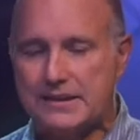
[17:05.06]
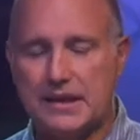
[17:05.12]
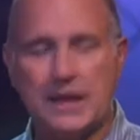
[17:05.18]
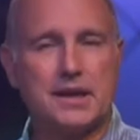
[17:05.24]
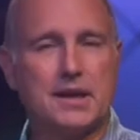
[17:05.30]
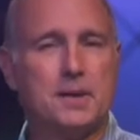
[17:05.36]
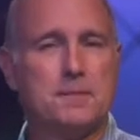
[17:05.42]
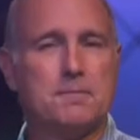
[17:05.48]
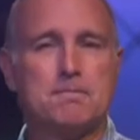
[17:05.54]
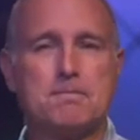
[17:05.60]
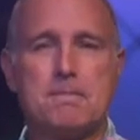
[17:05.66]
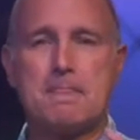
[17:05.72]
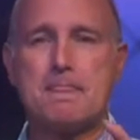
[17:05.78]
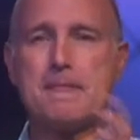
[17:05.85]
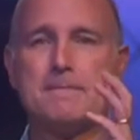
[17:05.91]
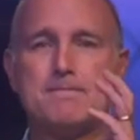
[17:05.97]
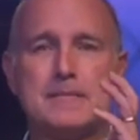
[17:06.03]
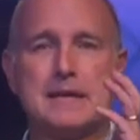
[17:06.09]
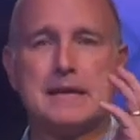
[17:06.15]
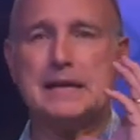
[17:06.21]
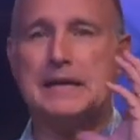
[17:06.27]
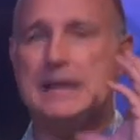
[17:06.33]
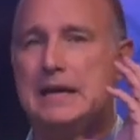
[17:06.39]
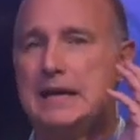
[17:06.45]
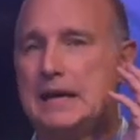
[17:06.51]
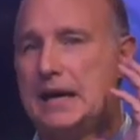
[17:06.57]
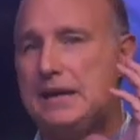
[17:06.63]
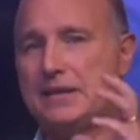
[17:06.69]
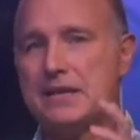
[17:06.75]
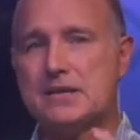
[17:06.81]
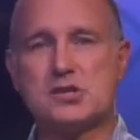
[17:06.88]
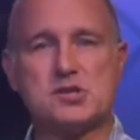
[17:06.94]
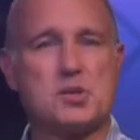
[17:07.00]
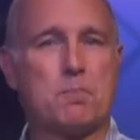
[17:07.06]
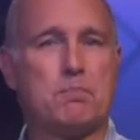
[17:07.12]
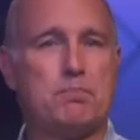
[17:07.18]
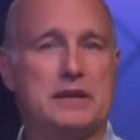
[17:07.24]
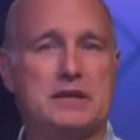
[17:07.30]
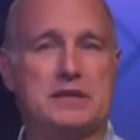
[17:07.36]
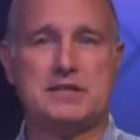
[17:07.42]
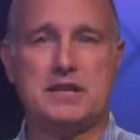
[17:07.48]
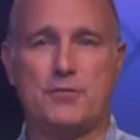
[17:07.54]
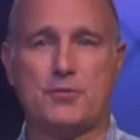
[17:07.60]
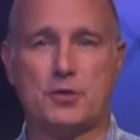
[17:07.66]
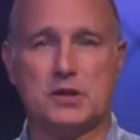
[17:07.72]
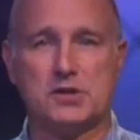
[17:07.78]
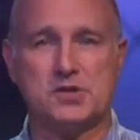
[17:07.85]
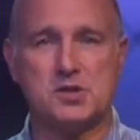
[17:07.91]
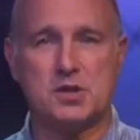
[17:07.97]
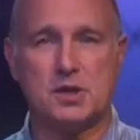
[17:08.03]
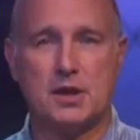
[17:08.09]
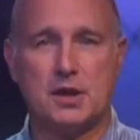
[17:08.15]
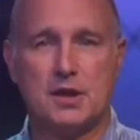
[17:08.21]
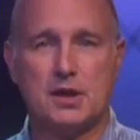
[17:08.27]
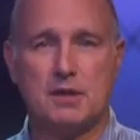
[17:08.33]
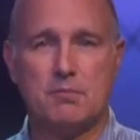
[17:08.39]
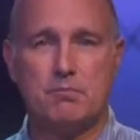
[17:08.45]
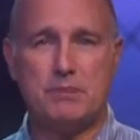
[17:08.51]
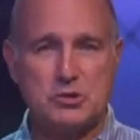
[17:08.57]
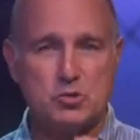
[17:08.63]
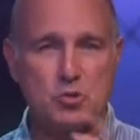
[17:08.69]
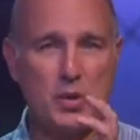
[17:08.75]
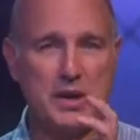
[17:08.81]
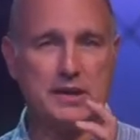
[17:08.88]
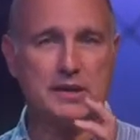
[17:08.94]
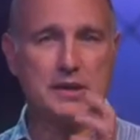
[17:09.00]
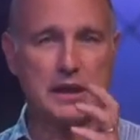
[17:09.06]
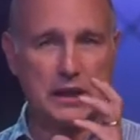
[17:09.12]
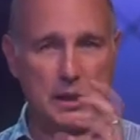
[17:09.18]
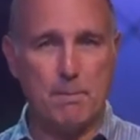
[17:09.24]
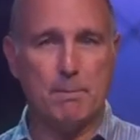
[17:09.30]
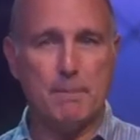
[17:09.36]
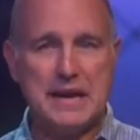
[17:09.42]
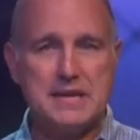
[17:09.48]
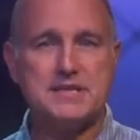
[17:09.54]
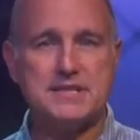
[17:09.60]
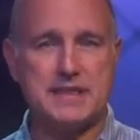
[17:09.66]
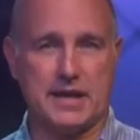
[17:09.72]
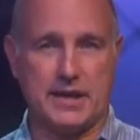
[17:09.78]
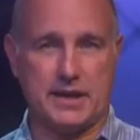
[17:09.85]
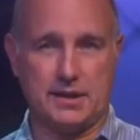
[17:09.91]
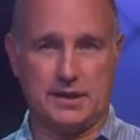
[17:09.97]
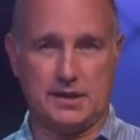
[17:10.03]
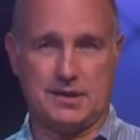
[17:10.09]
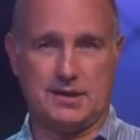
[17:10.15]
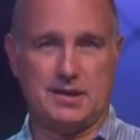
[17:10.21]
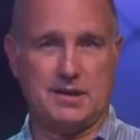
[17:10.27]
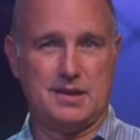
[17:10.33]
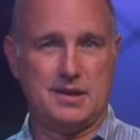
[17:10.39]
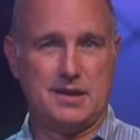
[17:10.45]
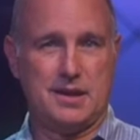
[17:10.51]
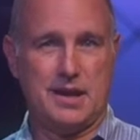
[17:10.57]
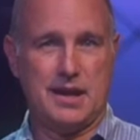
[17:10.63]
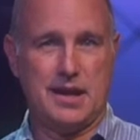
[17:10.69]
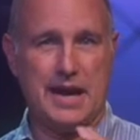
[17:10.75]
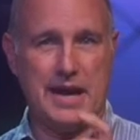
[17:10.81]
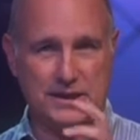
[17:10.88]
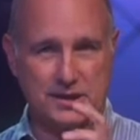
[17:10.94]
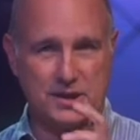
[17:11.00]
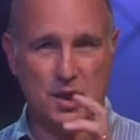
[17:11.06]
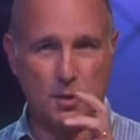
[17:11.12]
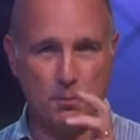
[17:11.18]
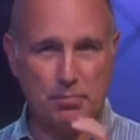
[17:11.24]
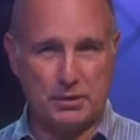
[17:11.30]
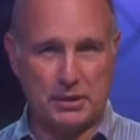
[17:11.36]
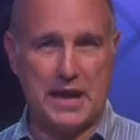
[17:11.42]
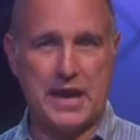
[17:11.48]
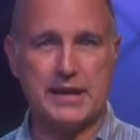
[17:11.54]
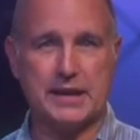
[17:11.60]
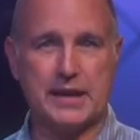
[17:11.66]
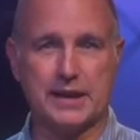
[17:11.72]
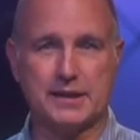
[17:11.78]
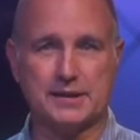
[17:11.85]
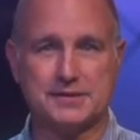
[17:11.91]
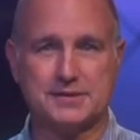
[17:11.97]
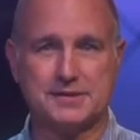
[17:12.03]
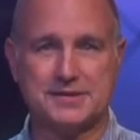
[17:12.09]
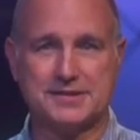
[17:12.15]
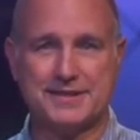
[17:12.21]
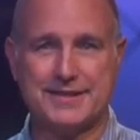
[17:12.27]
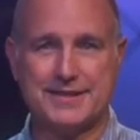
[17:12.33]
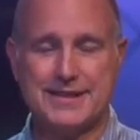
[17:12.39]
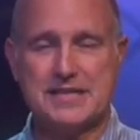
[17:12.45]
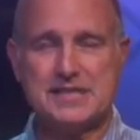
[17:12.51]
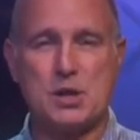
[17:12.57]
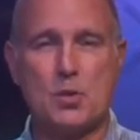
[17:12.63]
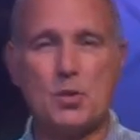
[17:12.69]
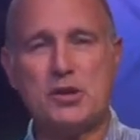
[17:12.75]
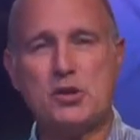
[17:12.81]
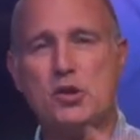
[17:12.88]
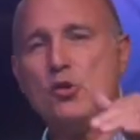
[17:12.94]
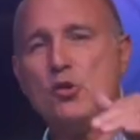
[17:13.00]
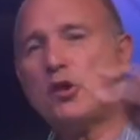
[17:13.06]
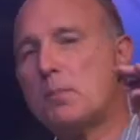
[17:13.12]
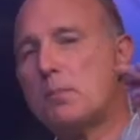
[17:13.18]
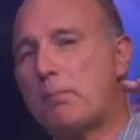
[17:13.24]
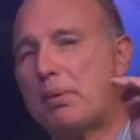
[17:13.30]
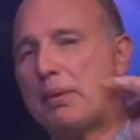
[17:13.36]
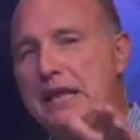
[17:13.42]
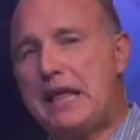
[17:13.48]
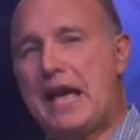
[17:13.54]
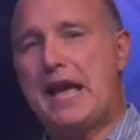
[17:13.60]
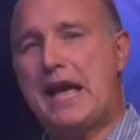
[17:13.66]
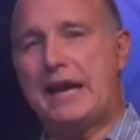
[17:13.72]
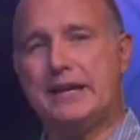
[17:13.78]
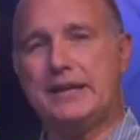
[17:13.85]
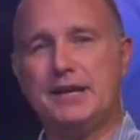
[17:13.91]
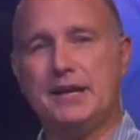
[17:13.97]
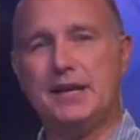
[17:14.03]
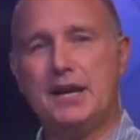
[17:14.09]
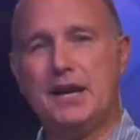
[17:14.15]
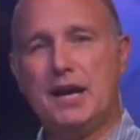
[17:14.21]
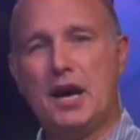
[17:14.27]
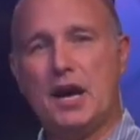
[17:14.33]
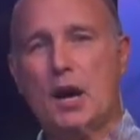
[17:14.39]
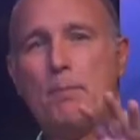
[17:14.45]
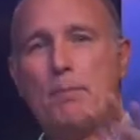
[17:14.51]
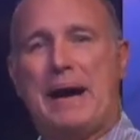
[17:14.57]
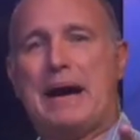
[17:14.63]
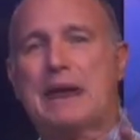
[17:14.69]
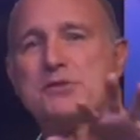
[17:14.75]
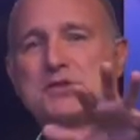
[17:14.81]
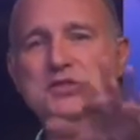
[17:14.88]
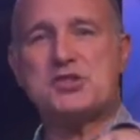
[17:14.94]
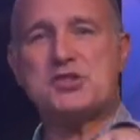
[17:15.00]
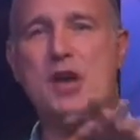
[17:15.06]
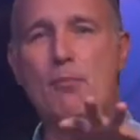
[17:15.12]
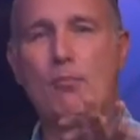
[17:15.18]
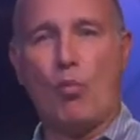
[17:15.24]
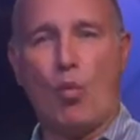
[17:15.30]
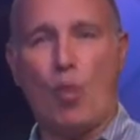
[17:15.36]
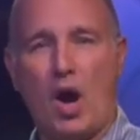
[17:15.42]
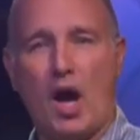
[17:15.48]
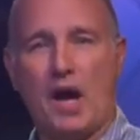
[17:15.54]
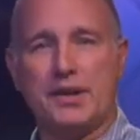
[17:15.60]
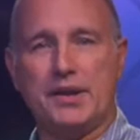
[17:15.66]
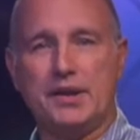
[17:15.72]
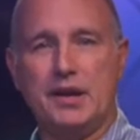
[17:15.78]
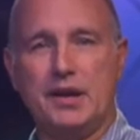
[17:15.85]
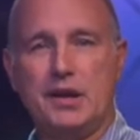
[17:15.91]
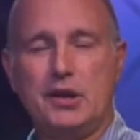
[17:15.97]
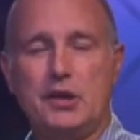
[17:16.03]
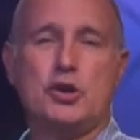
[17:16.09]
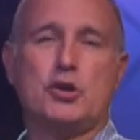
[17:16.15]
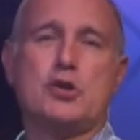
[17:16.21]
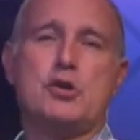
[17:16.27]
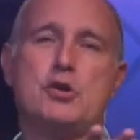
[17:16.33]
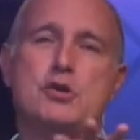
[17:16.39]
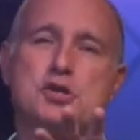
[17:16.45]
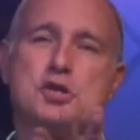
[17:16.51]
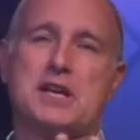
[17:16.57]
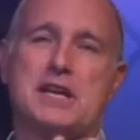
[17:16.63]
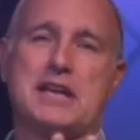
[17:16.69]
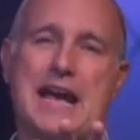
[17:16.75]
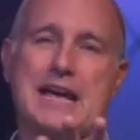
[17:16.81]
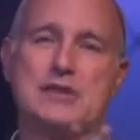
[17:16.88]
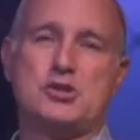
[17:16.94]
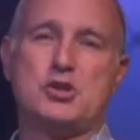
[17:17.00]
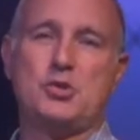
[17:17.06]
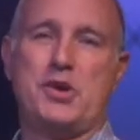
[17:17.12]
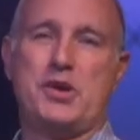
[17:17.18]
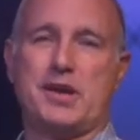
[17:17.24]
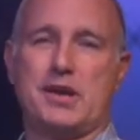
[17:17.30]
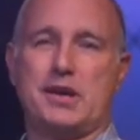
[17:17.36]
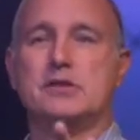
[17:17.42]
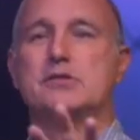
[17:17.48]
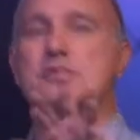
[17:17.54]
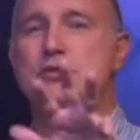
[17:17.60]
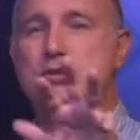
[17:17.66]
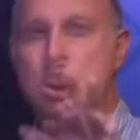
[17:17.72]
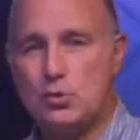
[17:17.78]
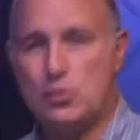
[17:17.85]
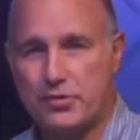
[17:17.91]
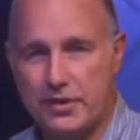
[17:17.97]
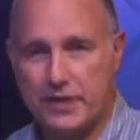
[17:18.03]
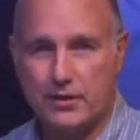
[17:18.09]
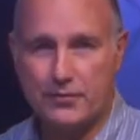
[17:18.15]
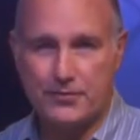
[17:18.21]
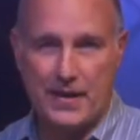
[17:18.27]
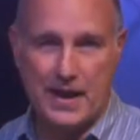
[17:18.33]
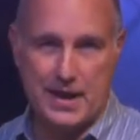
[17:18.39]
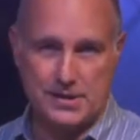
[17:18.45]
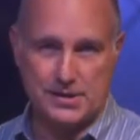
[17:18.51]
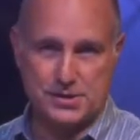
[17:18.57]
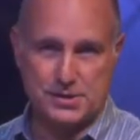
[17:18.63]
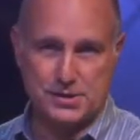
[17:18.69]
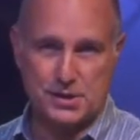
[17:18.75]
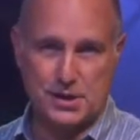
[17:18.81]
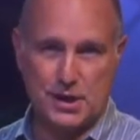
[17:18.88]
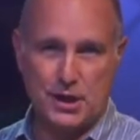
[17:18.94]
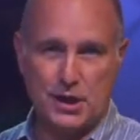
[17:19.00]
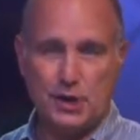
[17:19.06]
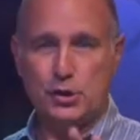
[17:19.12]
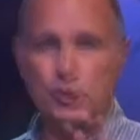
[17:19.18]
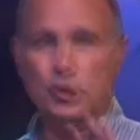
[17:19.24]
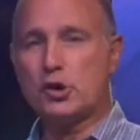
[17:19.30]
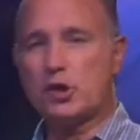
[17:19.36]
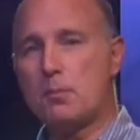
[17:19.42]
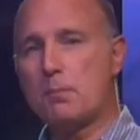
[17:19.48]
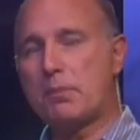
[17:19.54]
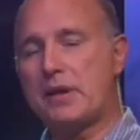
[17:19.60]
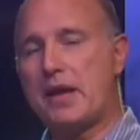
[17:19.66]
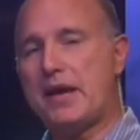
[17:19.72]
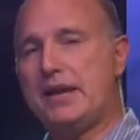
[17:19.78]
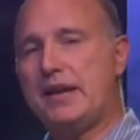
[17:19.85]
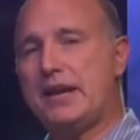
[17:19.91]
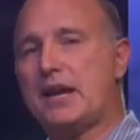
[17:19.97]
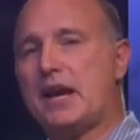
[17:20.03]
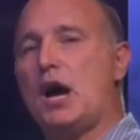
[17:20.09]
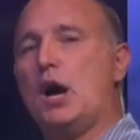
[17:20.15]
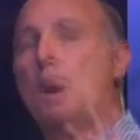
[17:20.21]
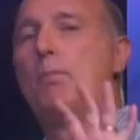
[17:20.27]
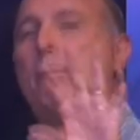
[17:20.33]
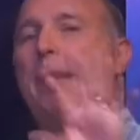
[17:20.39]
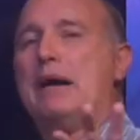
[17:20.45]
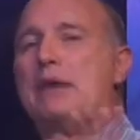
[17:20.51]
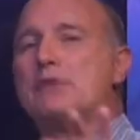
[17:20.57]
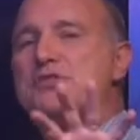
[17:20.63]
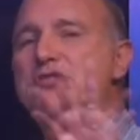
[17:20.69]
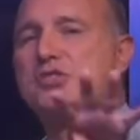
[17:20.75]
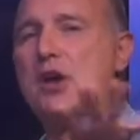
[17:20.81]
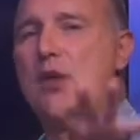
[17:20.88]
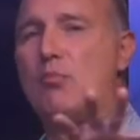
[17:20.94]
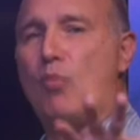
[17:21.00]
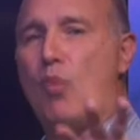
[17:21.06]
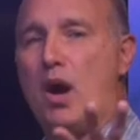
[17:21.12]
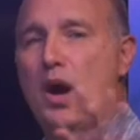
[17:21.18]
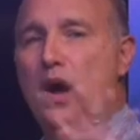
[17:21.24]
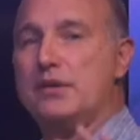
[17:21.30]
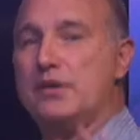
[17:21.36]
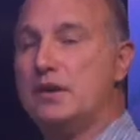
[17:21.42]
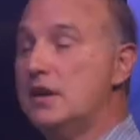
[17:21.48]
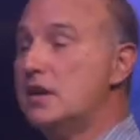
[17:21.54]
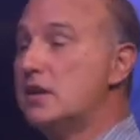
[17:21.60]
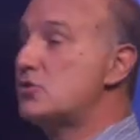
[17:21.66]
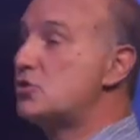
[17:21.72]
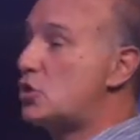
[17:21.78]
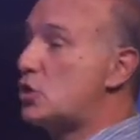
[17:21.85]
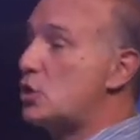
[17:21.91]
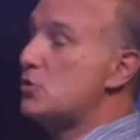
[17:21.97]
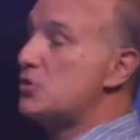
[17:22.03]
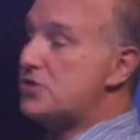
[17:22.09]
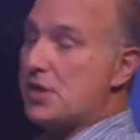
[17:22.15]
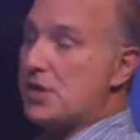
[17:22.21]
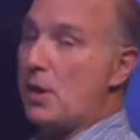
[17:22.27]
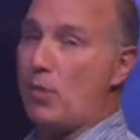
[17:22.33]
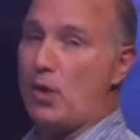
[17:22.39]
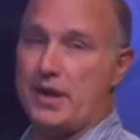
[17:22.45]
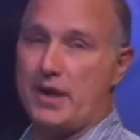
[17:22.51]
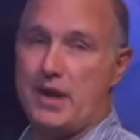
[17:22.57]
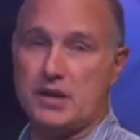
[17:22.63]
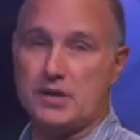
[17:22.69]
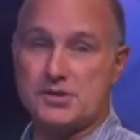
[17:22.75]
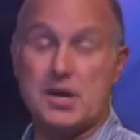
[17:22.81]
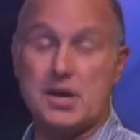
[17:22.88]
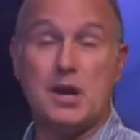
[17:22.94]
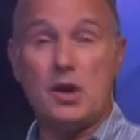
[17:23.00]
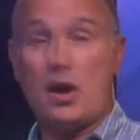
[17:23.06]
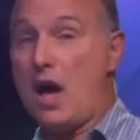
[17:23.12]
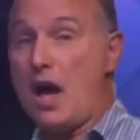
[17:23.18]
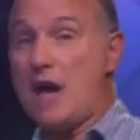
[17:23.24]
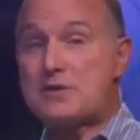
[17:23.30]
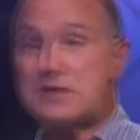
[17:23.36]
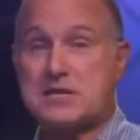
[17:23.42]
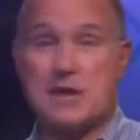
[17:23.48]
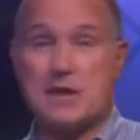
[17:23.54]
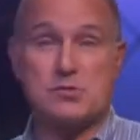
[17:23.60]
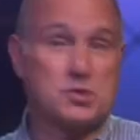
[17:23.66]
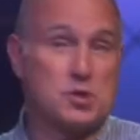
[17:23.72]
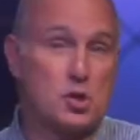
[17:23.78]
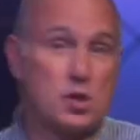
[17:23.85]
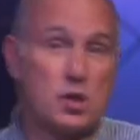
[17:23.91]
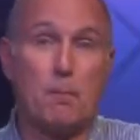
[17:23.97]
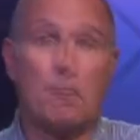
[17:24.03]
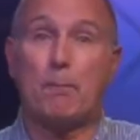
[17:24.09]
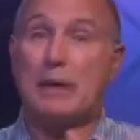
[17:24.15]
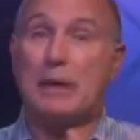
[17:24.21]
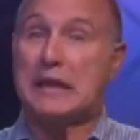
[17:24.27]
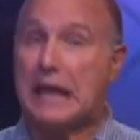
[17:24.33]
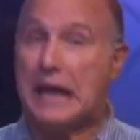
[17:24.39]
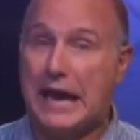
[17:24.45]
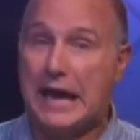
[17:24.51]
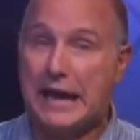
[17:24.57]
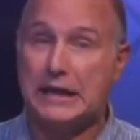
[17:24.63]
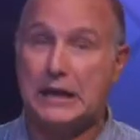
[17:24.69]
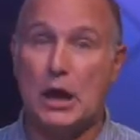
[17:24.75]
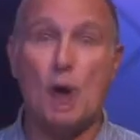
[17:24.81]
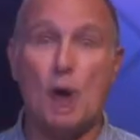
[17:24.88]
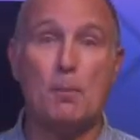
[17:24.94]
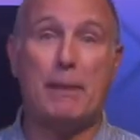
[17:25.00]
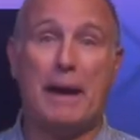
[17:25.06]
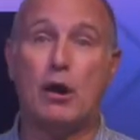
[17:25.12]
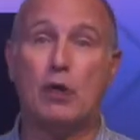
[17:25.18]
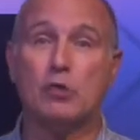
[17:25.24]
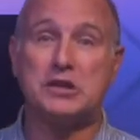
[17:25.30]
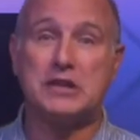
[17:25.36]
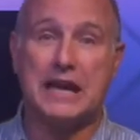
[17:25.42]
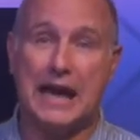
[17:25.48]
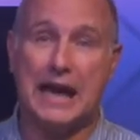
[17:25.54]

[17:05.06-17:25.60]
think there's a big difference between lamenting and complaining. See, when you complain about someone, you're usually not doing it to their face. You're complaining about someone to someone else. Oftentimes, when you complain about